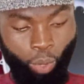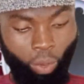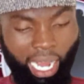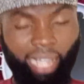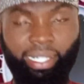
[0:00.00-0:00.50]

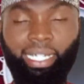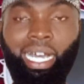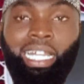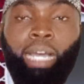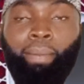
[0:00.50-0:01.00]
wa hadhihi
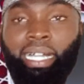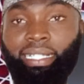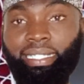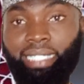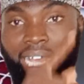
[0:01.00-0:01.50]
al-alam,
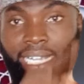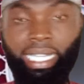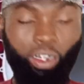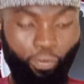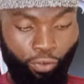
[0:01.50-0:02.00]
and this
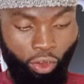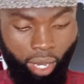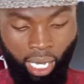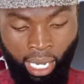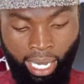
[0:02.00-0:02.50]
sign of
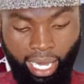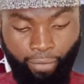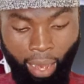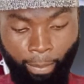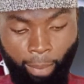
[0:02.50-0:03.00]
wrong,
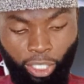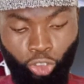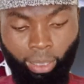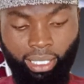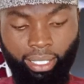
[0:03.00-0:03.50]
in amam
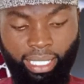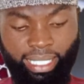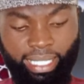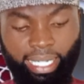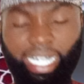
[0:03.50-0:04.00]
al-jumal
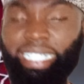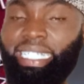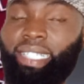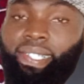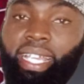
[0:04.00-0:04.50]
allati
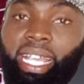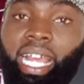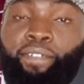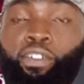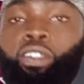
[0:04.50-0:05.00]
laysat
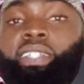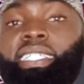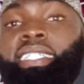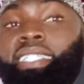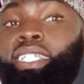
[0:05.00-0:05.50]
sahiha, in front of the
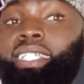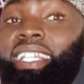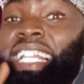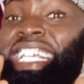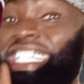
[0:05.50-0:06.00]

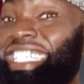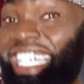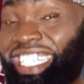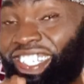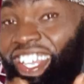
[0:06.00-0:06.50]
sentence
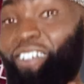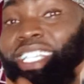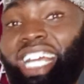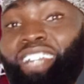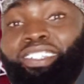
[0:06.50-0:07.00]
laysat sahiha, which are